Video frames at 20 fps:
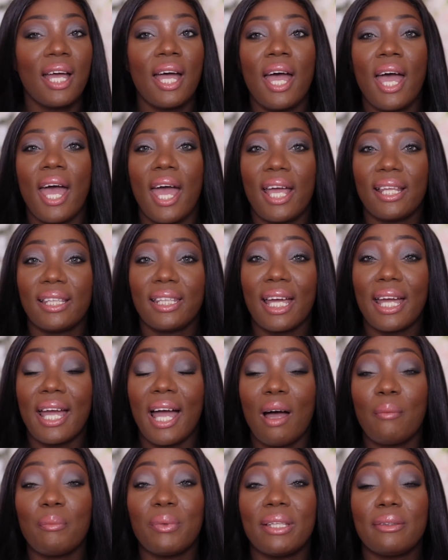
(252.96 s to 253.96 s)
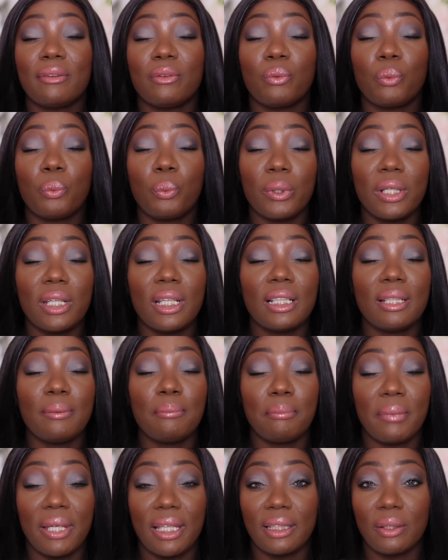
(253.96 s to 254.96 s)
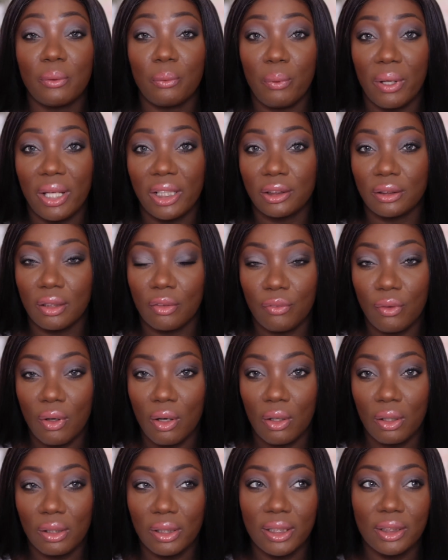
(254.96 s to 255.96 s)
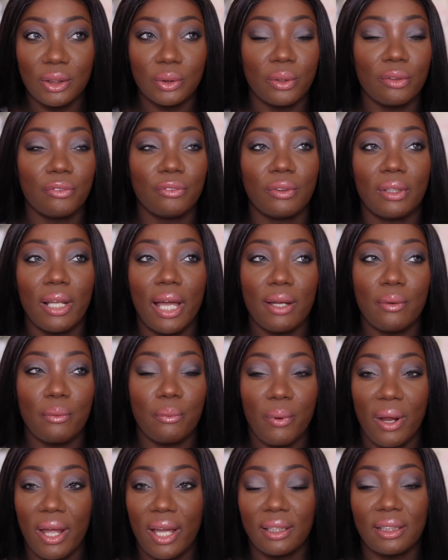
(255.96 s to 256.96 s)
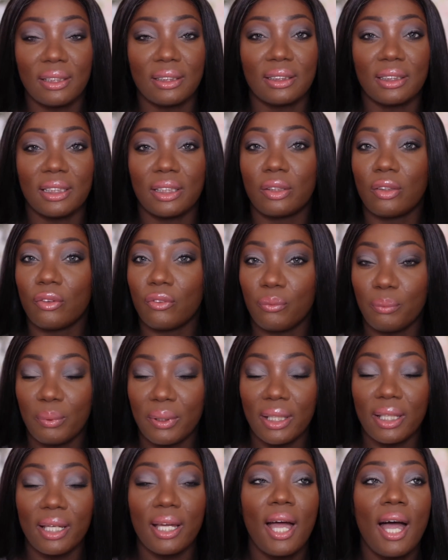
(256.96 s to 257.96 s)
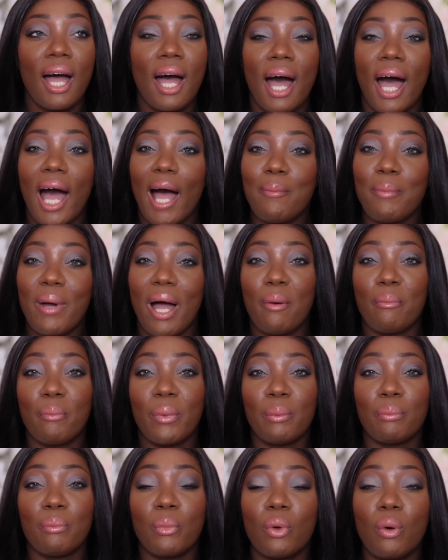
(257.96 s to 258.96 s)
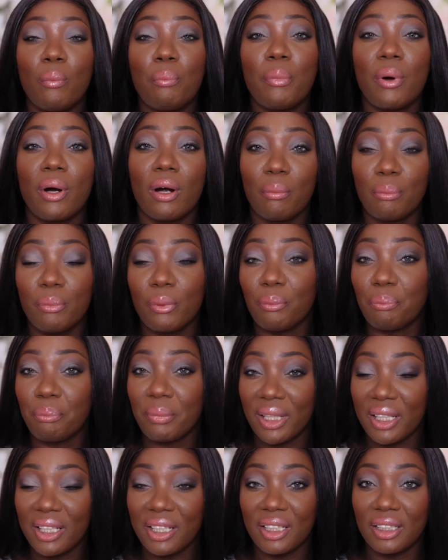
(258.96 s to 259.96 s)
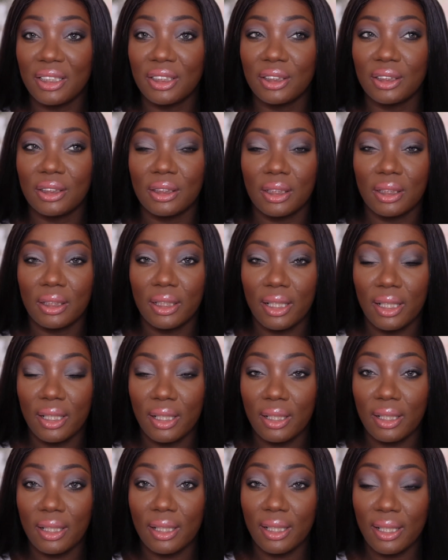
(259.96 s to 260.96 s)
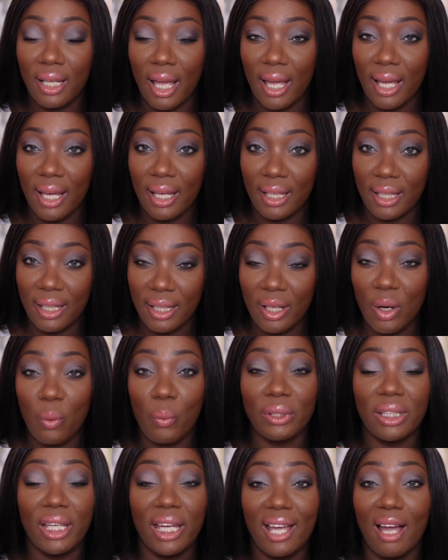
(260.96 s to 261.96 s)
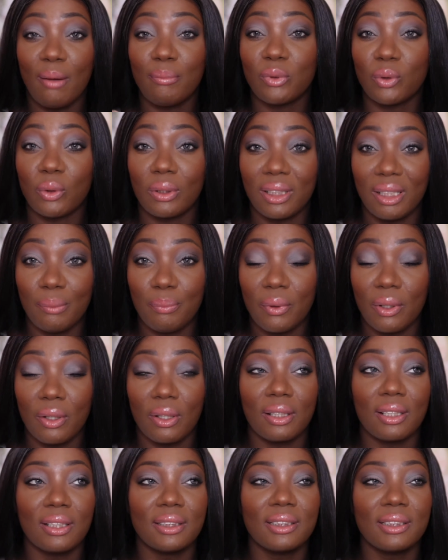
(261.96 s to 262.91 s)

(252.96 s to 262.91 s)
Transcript: and they come in really many range of colors. So if you like red instead of pink, I'm a more purple pinkish girl when it comes to lip colors.